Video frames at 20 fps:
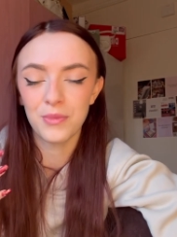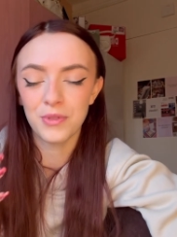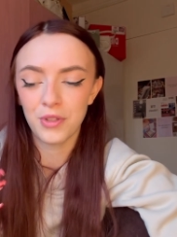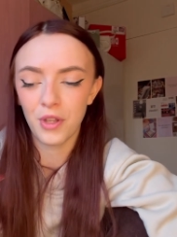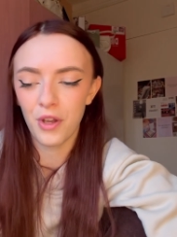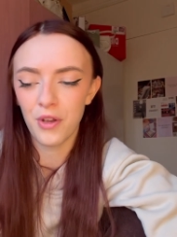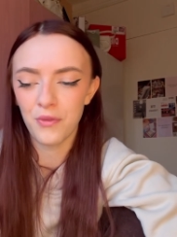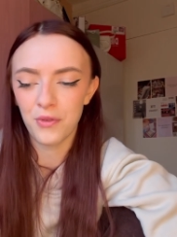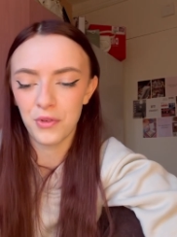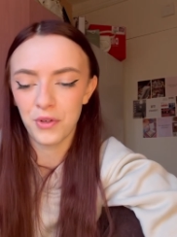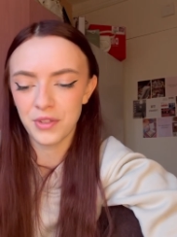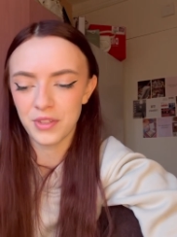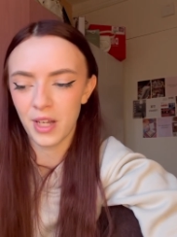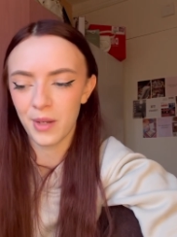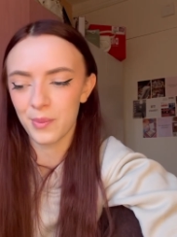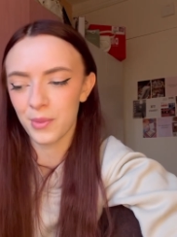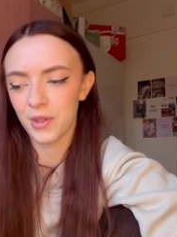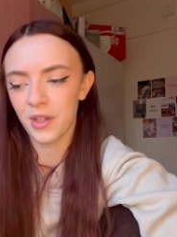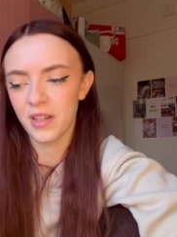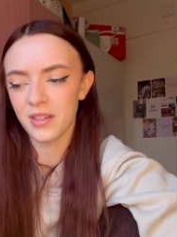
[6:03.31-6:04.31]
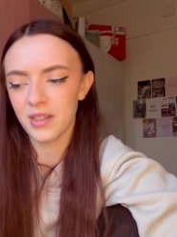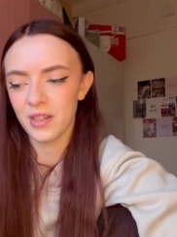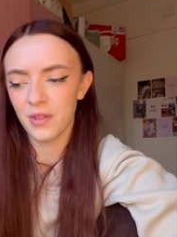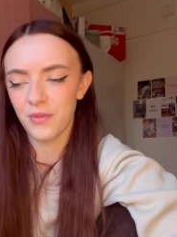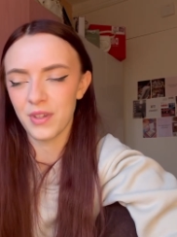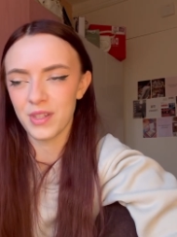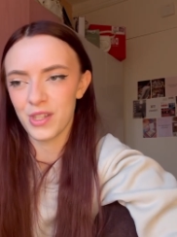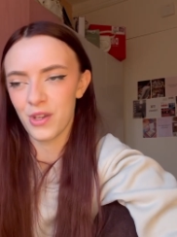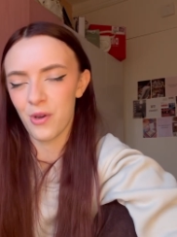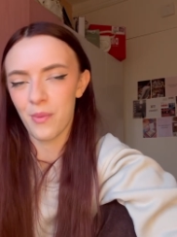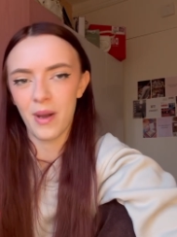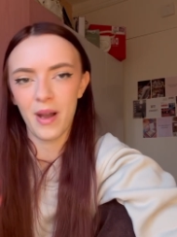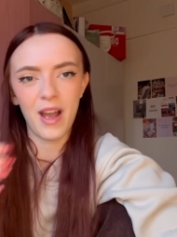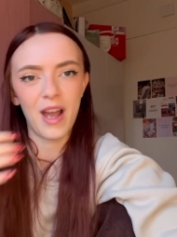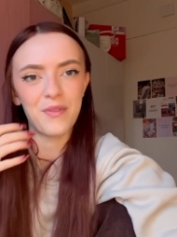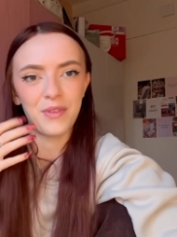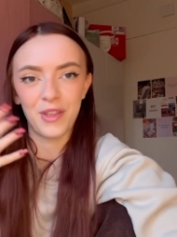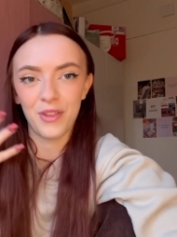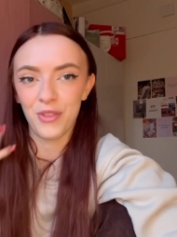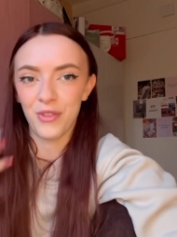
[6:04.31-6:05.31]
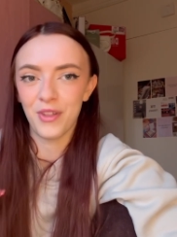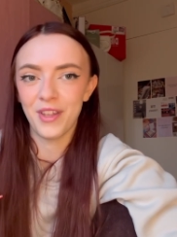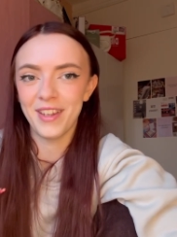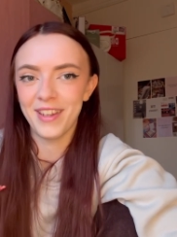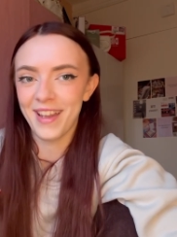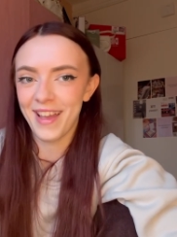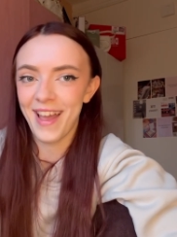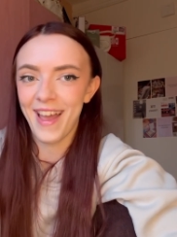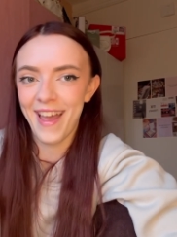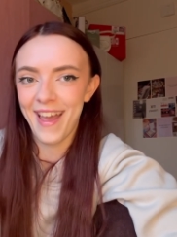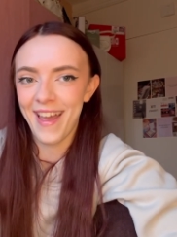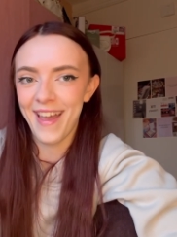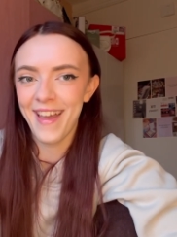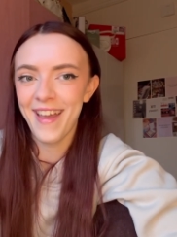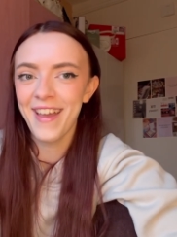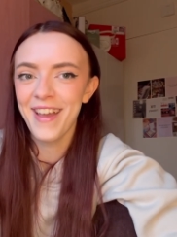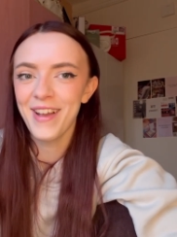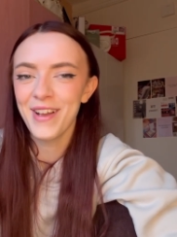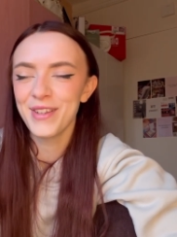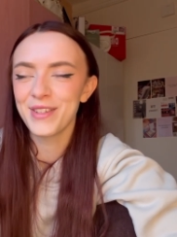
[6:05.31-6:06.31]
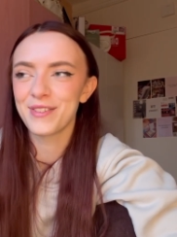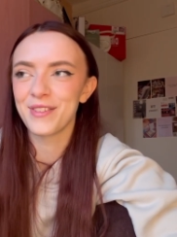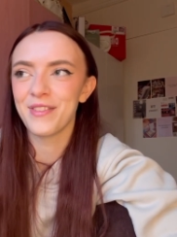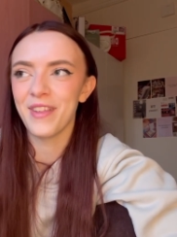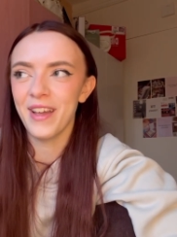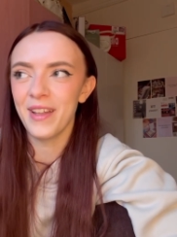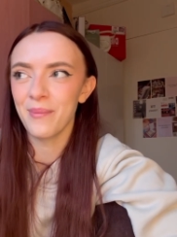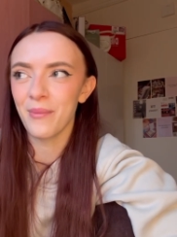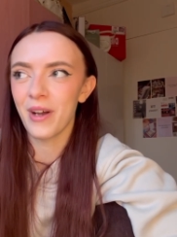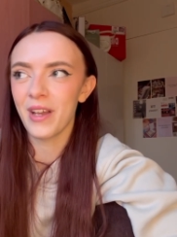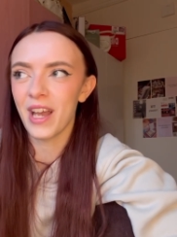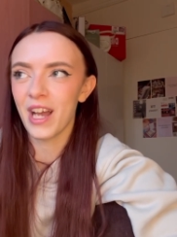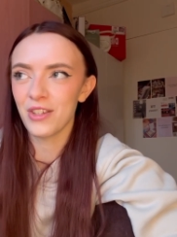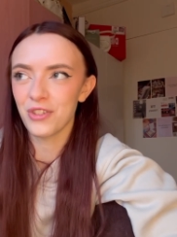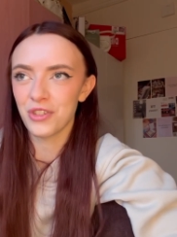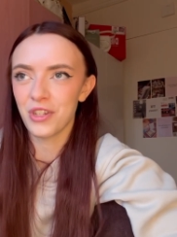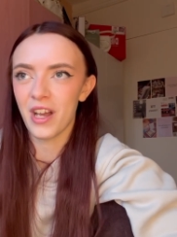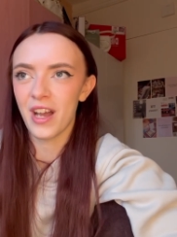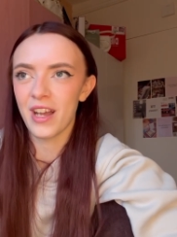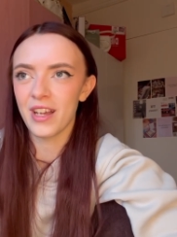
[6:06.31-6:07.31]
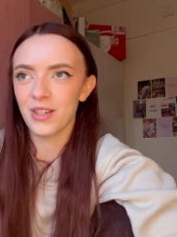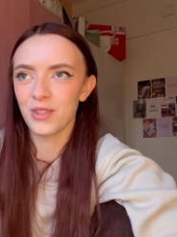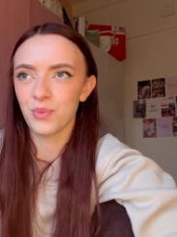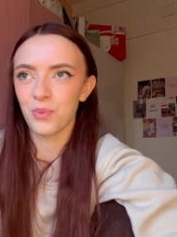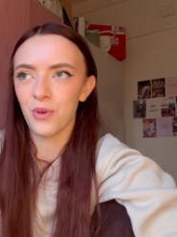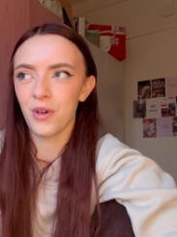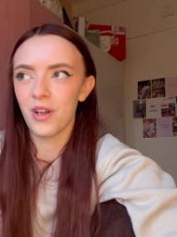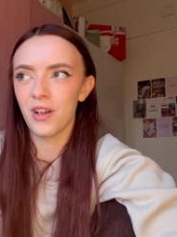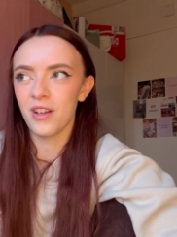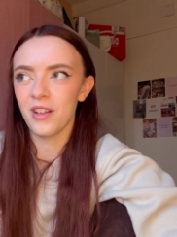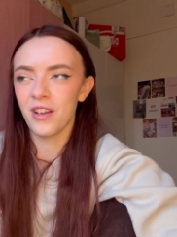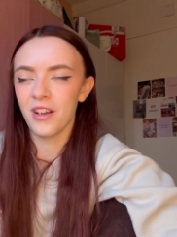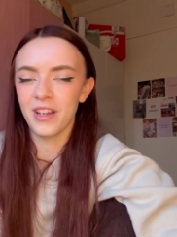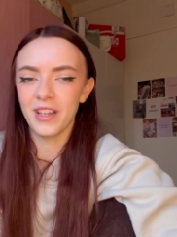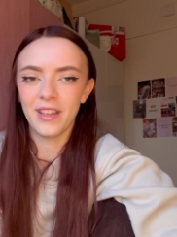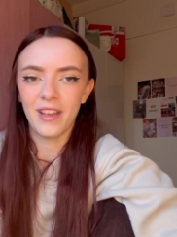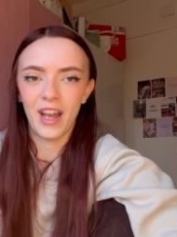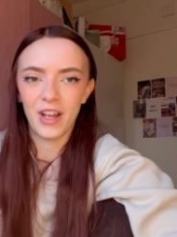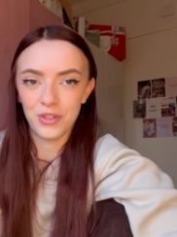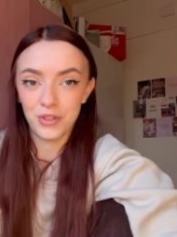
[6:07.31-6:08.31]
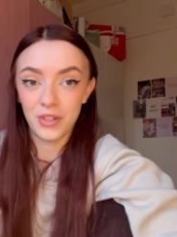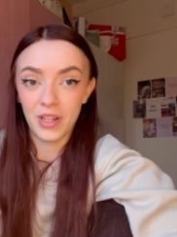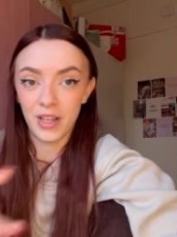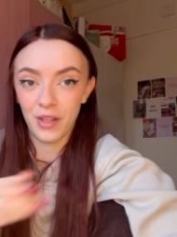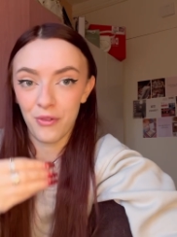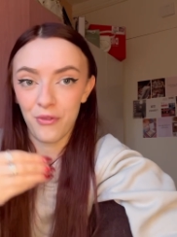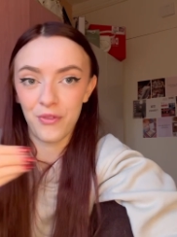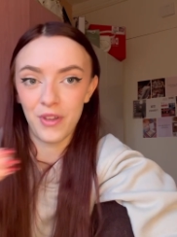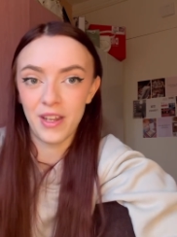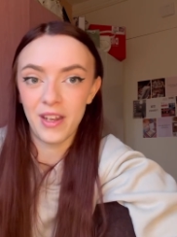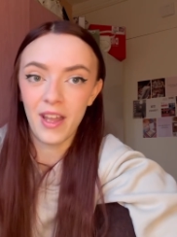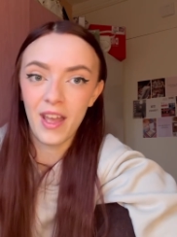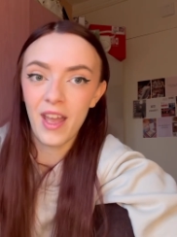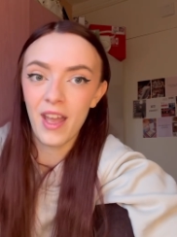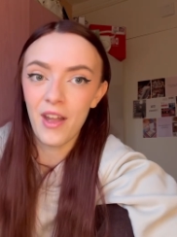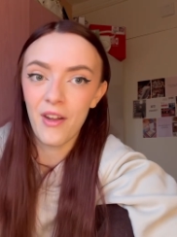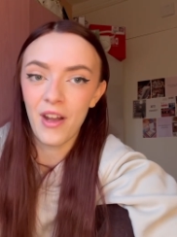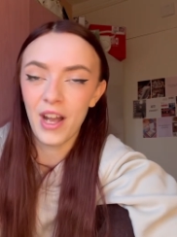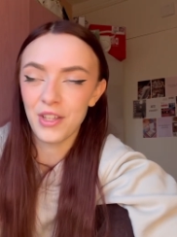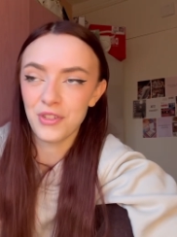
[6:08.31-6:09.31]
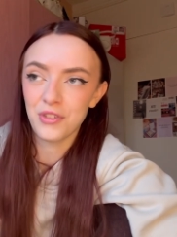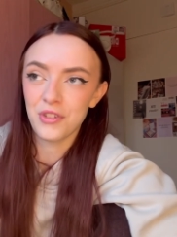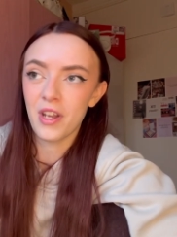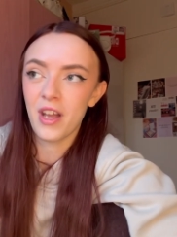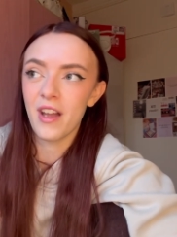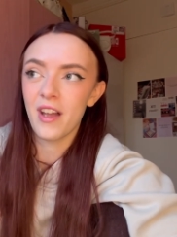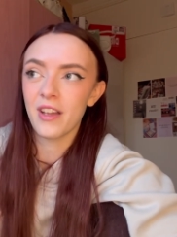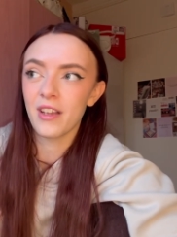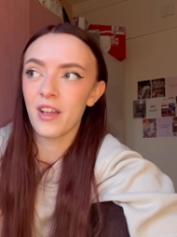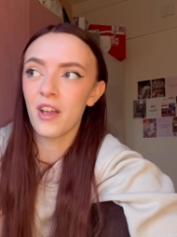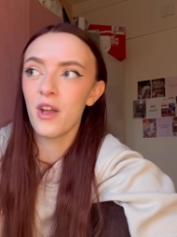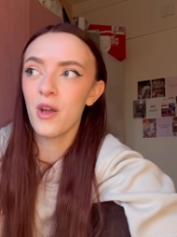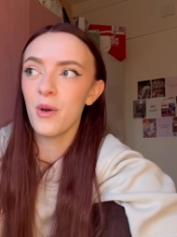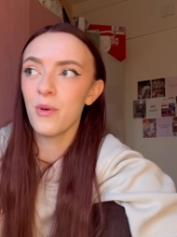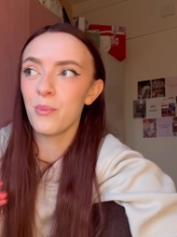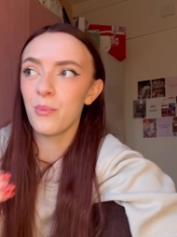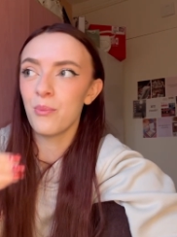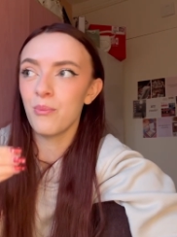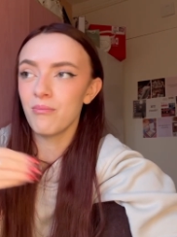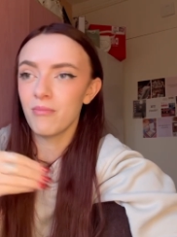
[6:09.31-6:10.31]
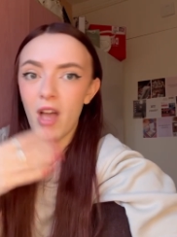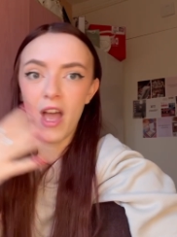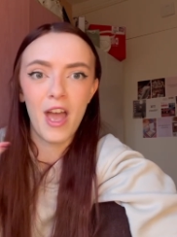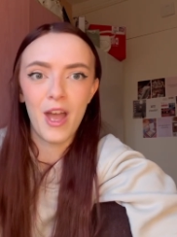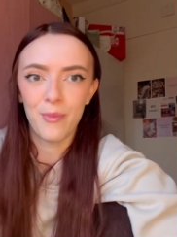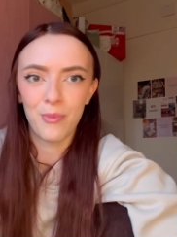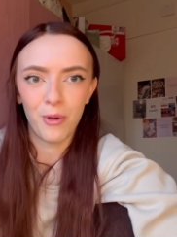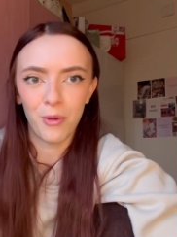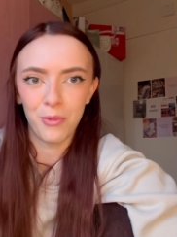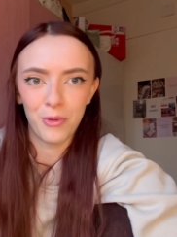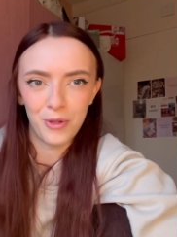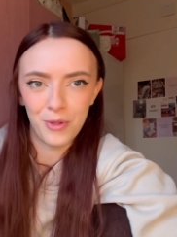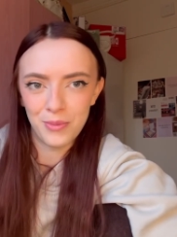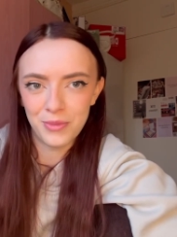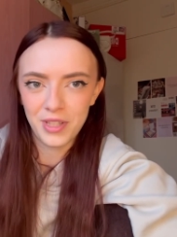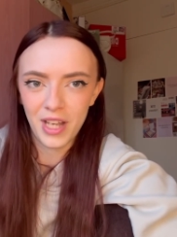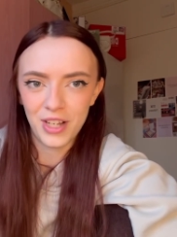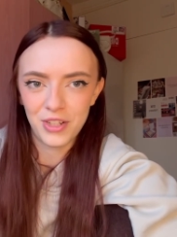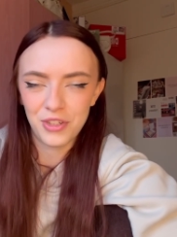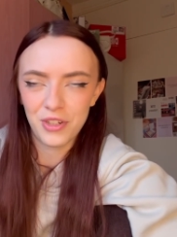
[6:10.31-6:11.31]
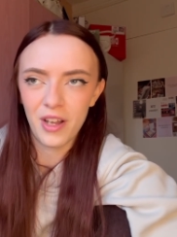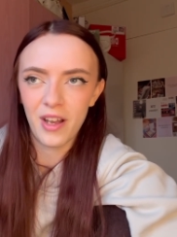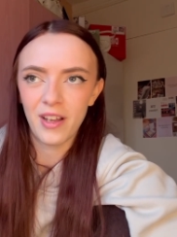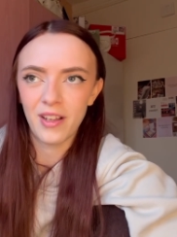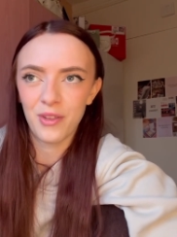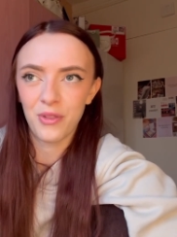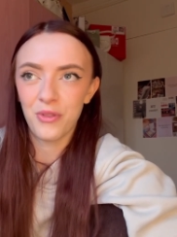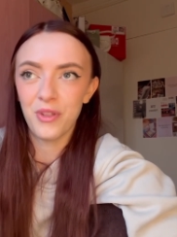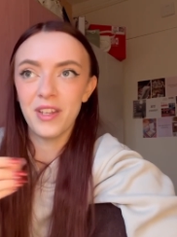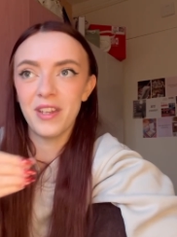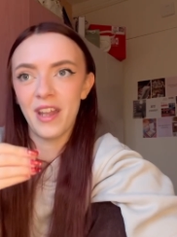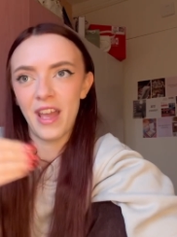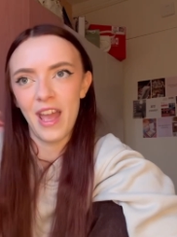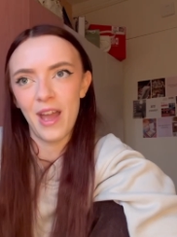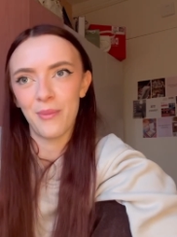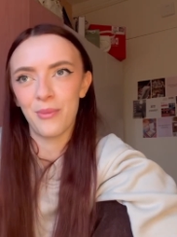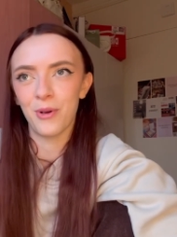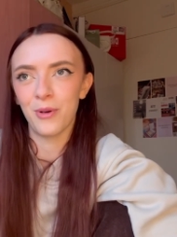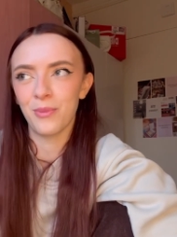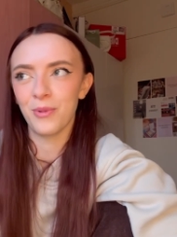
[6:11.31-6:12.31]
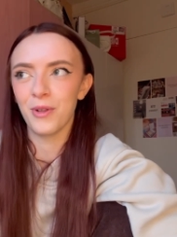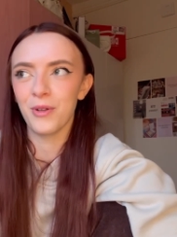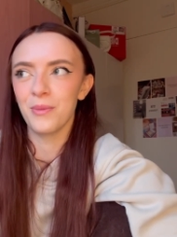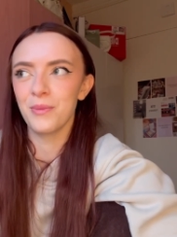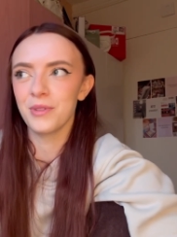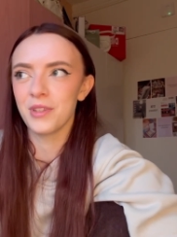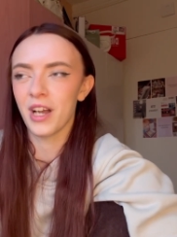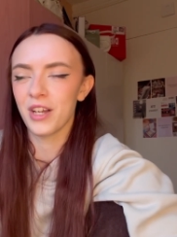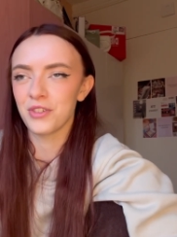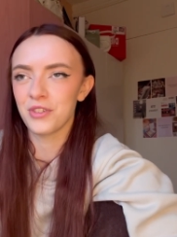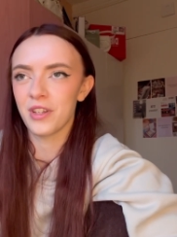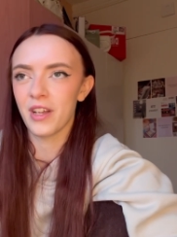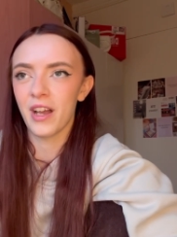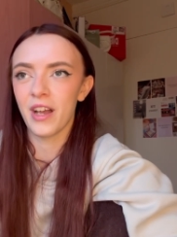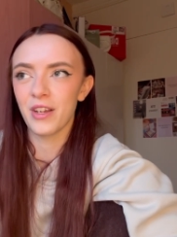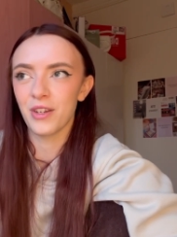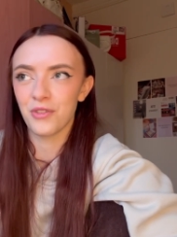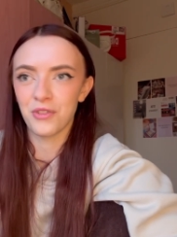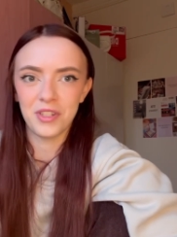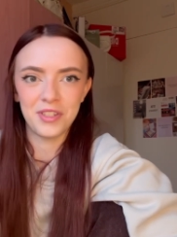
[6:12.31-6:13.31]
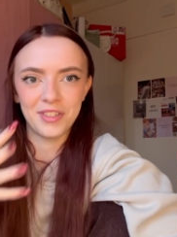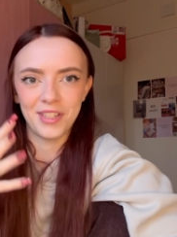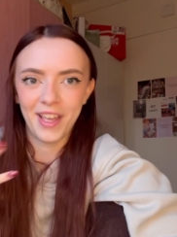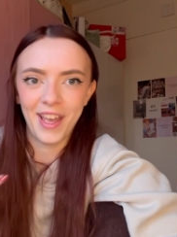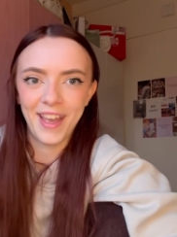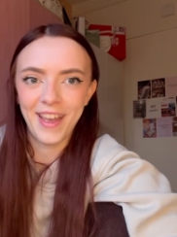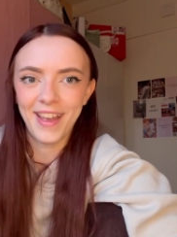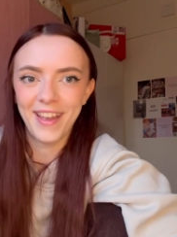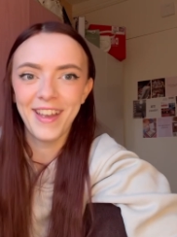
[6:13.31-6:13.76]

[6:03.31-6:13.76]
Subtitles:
So for example, I did a video about having thin hair, so then my hashtags were like hashtag thin hair, hashtag hair problems, hashtag thin hair problems, hashtag greasy hair,